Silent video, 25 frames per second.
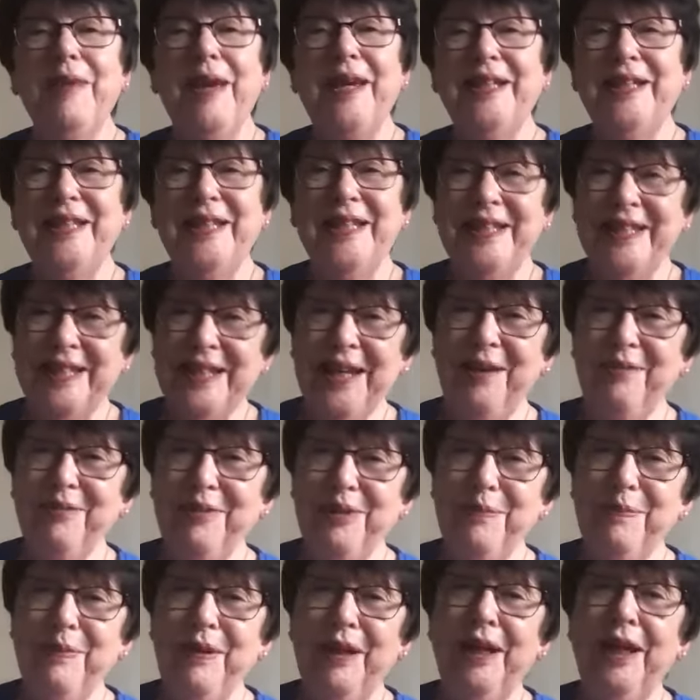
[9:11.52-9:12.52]
makes it
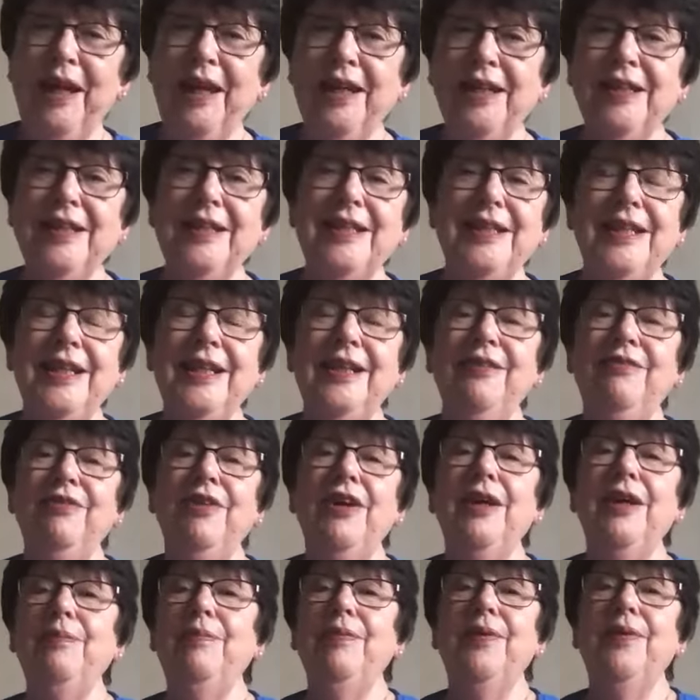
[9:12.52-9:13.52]
sound a bit like a
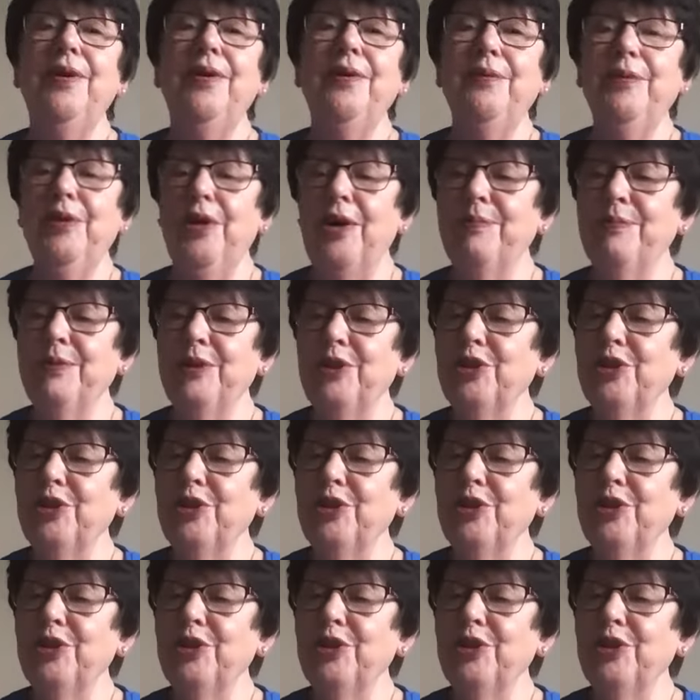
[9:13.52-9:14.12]
TV program,